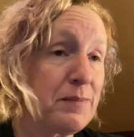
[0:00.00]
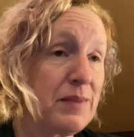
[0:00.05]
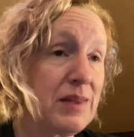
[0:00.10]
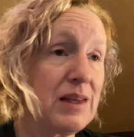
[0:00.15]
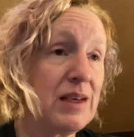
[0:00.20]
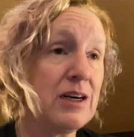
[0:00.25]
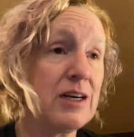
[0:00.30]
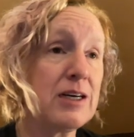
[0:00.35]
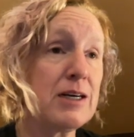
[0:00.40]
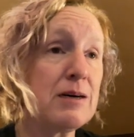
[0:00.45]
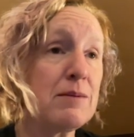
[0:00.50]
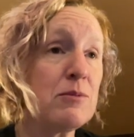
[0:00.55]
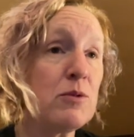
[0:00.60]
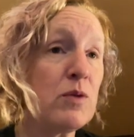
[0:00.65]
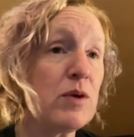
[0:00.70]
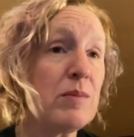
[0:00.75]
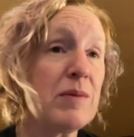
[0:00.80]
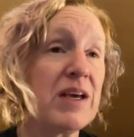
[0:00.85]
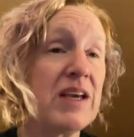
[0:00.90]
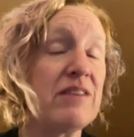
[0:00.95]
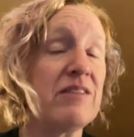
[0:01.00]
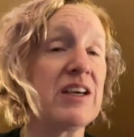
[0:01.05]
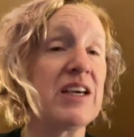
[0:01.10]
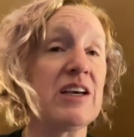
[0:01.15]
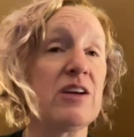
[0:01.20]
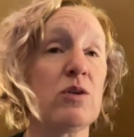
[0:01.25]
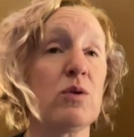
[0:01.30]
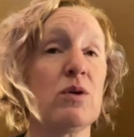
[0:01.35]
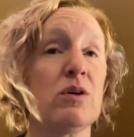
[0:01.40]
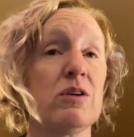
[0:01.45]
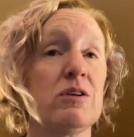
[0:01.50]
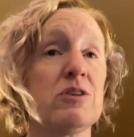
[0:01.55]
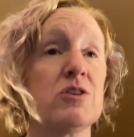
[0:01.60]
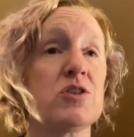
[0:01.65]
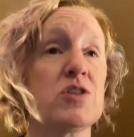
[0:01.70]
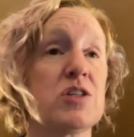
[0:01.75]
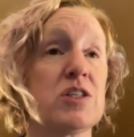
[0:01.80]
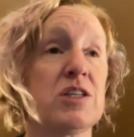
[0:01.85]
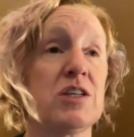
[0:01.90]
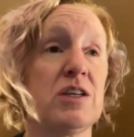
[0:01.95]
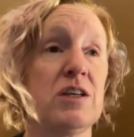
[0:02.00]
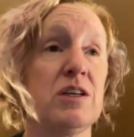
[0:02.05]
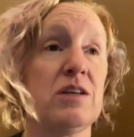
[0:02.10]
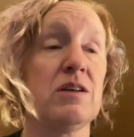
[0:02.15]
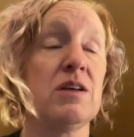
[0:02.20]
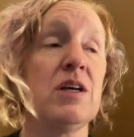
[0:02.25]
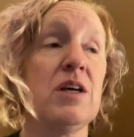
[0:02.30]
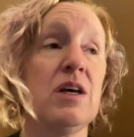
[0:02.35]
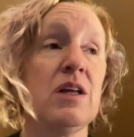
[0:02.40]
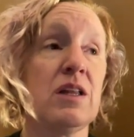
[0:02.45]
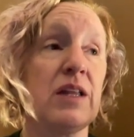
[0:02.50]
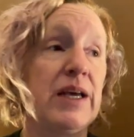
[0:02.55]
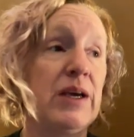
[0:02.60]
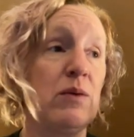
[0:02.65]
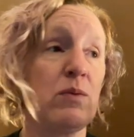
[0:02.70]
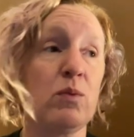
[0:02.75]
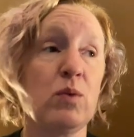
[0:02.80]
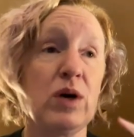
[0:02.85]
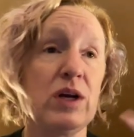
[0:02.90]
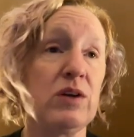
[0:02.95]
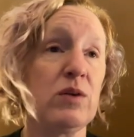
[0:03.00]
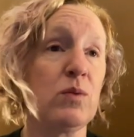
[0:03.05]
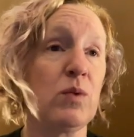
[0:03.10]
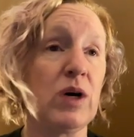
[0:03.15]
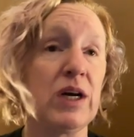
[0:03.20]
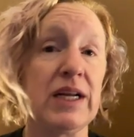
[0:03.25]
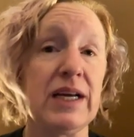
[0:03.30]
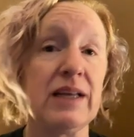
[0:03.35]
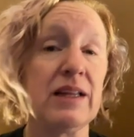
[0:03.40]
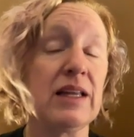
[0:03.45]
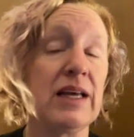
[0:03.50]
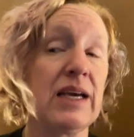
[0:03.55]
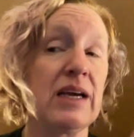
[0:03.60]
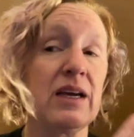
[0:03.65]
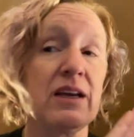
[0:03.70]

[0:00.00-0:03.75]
We may even get orders to 1-to-1 it.